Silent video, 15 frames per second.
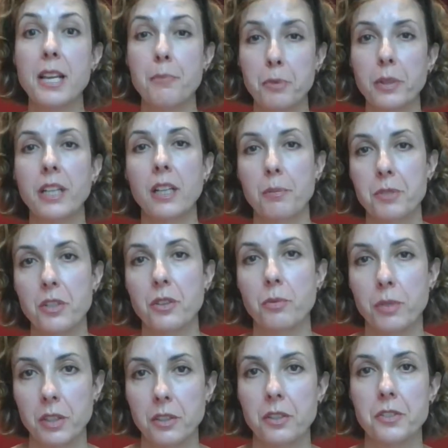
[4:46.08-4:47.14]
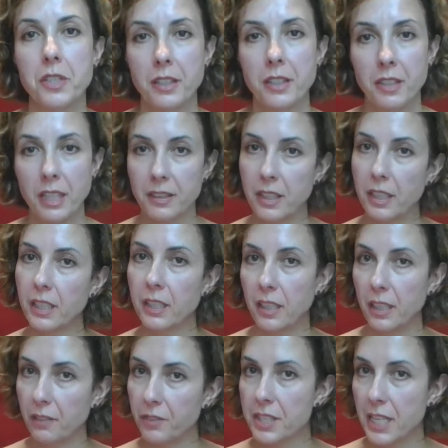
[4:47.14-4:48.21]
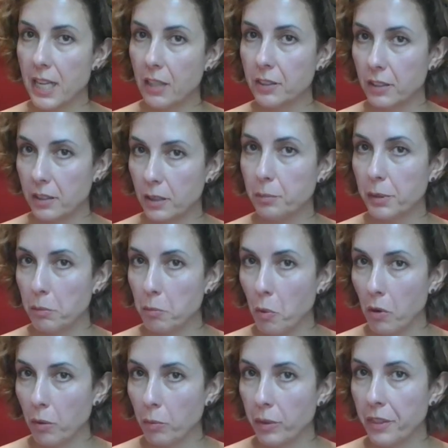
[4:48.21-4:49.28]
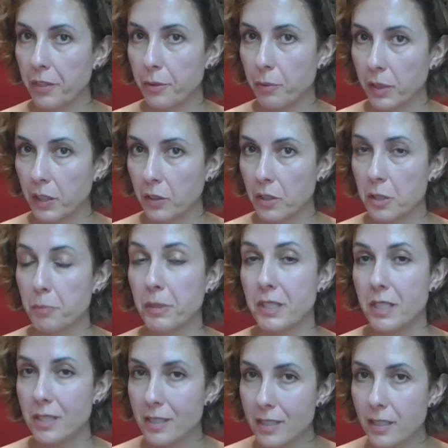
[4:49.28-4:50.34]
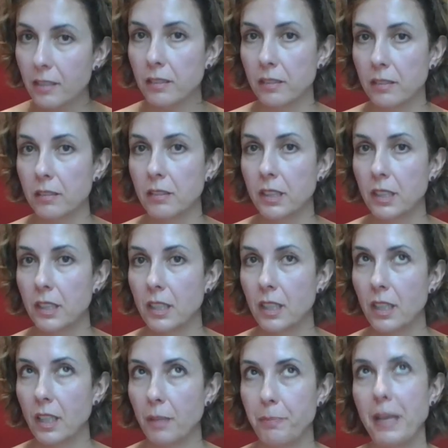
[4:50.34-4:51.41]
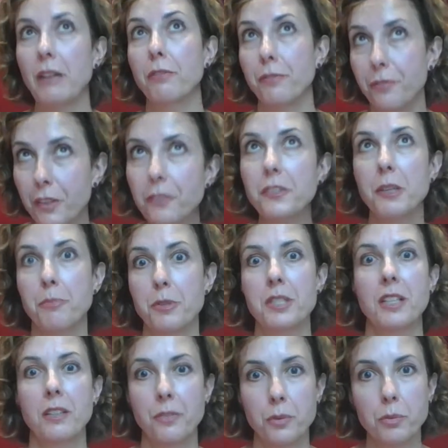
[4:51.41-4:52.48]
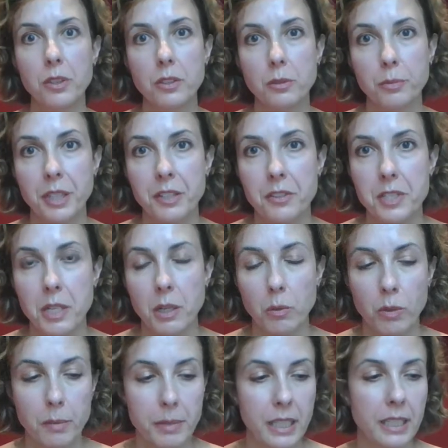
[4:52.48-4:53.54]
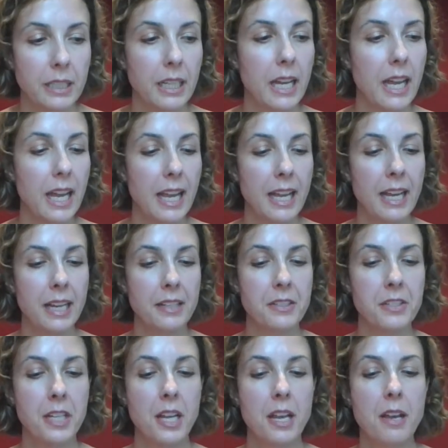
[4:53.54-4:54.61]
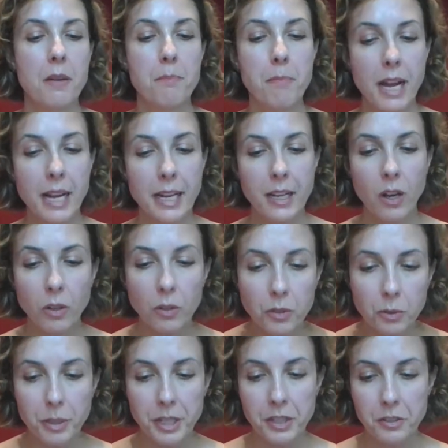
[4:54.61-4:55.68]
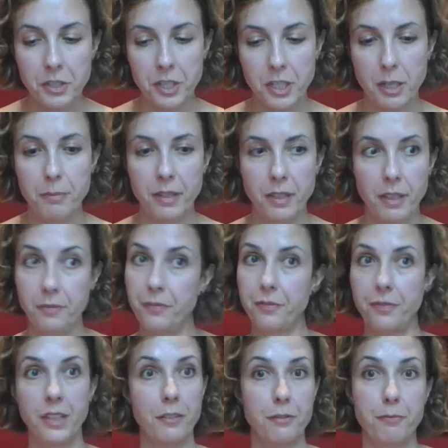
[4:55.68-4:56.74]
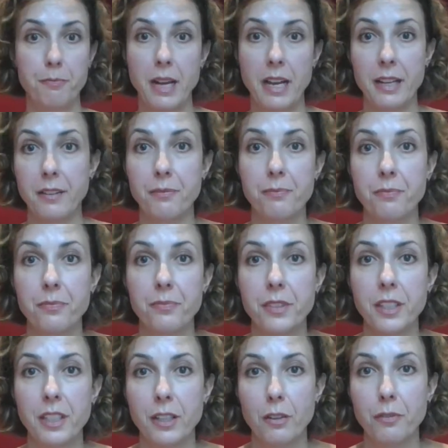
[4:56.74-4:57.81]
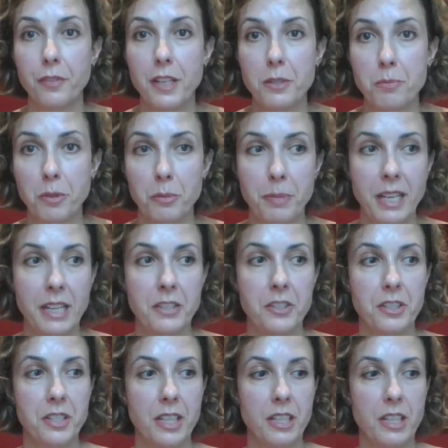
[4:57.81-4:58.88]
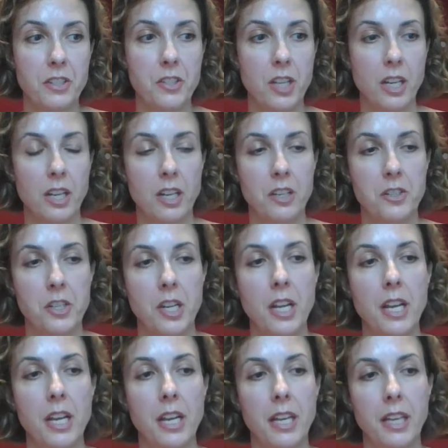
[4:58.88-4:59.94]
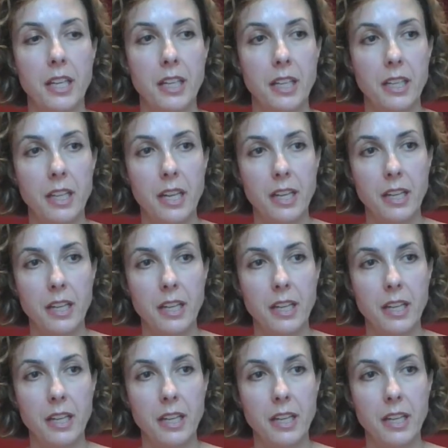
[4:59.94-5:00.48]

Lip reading: when it comes to thrillers, I think it evens out a little bit more with thrillers, but still about 50% of thriller readers are women. And my own readership, if my Facebook page is any judge, it,